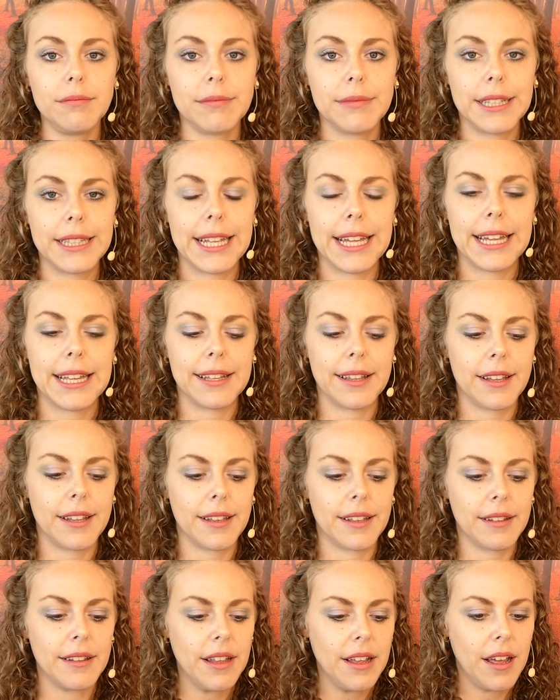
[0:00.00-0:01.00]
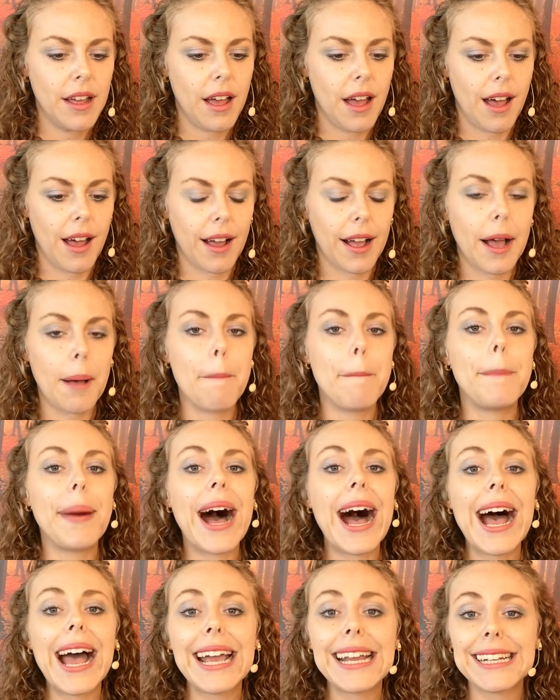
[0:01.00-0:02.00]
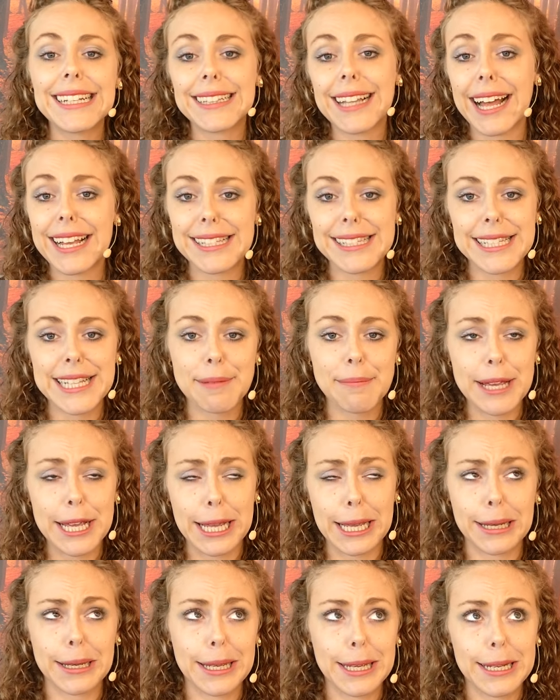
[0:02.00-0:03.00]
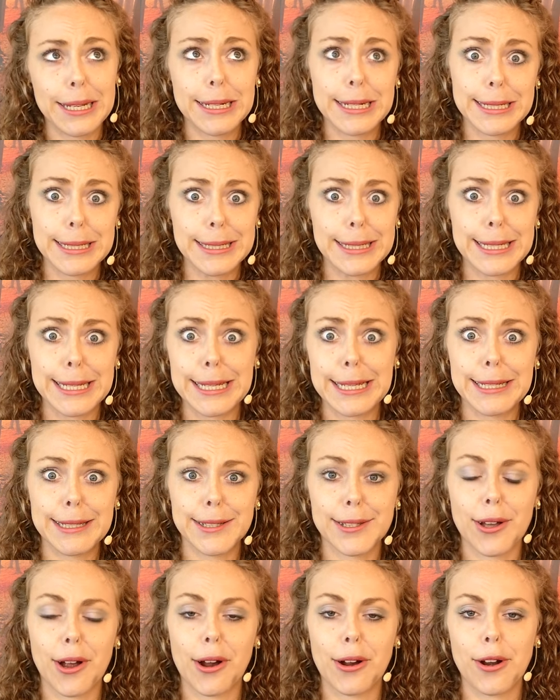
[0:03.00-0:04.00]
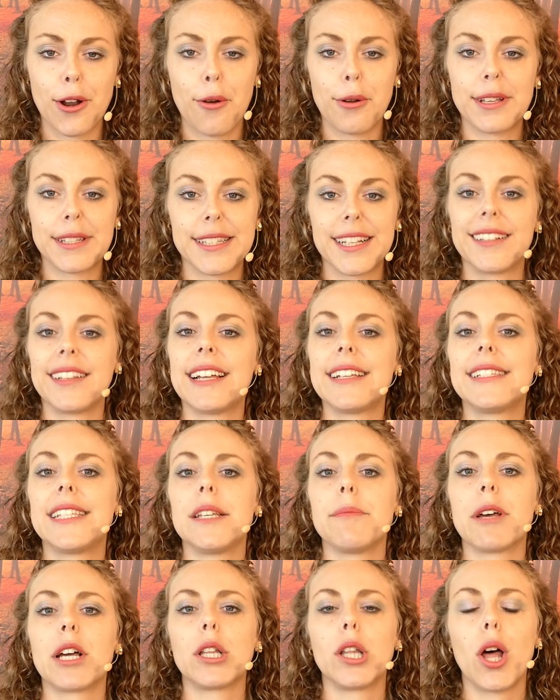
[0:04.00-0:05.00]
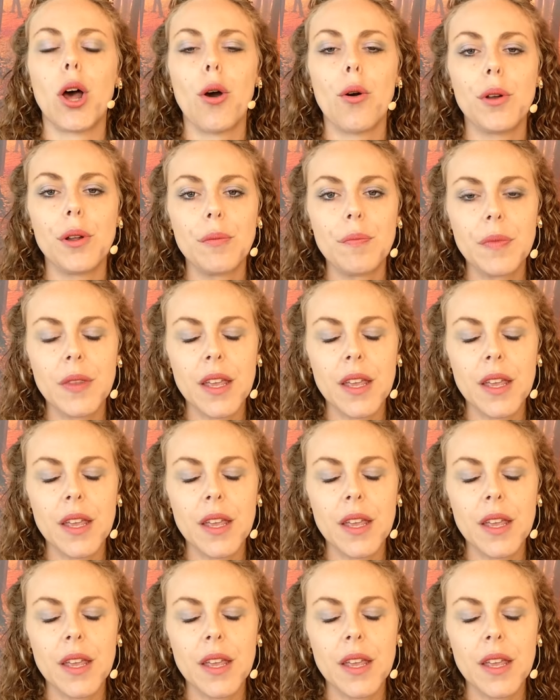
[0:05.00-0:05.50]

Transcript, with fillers: And then the uh, combined glycemic indices are known as the glycemic load.